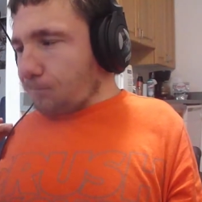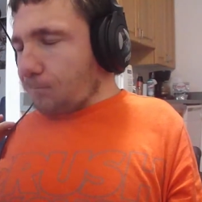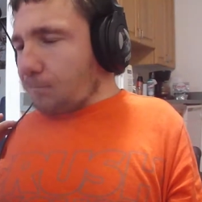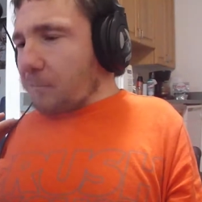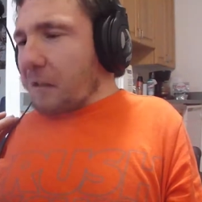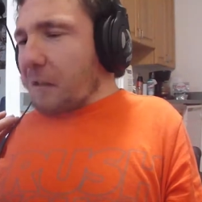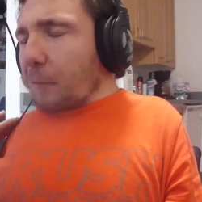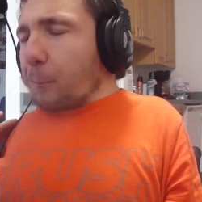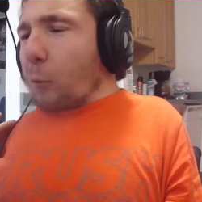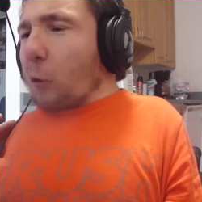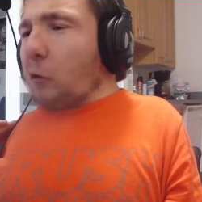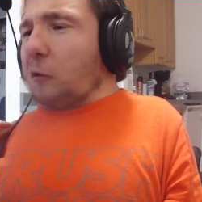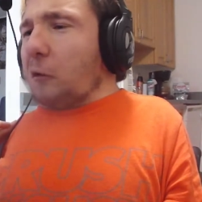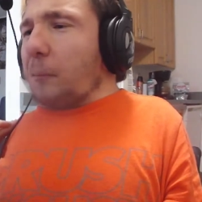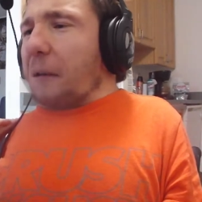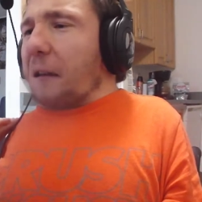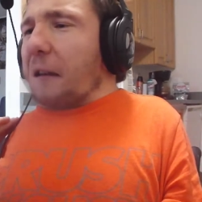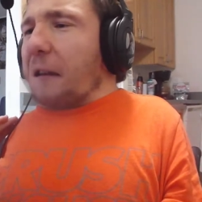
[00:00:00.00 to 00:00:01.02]
it's
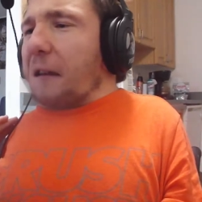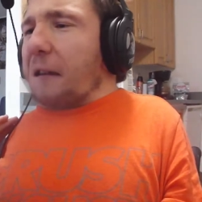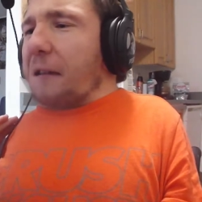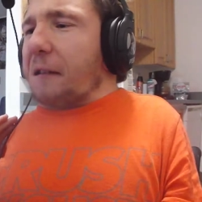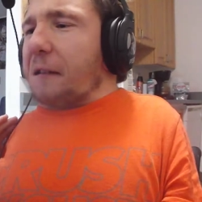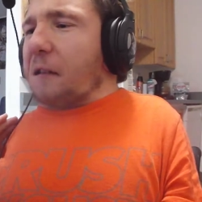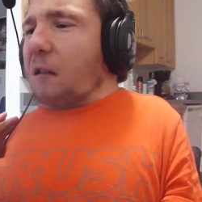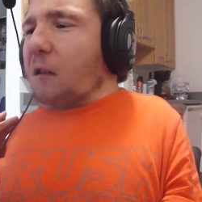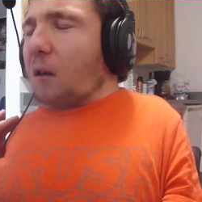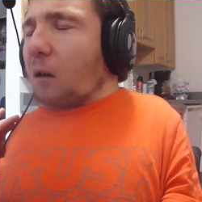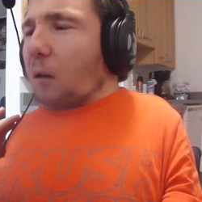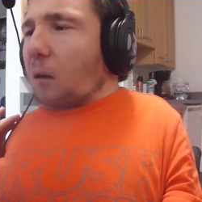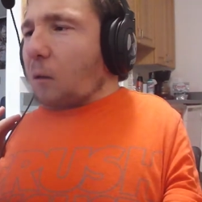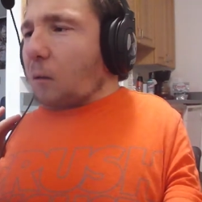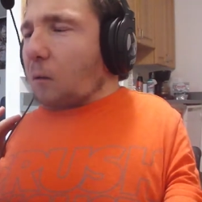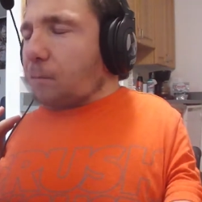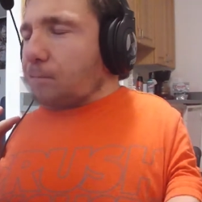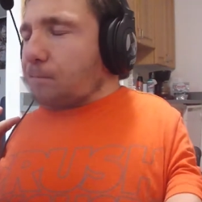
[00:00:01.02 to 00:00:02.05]
supposed to be,
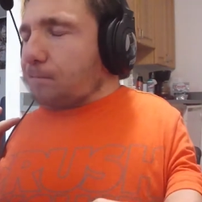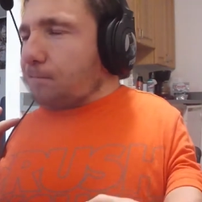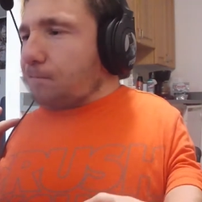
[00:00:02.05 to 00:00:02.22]
uh,